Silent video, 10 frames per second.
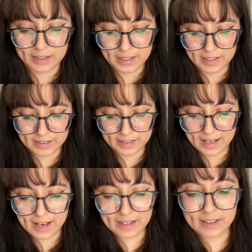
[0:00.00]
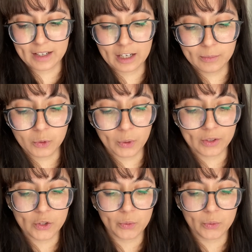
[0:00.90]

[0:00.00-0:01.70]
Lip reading: is that I'm going to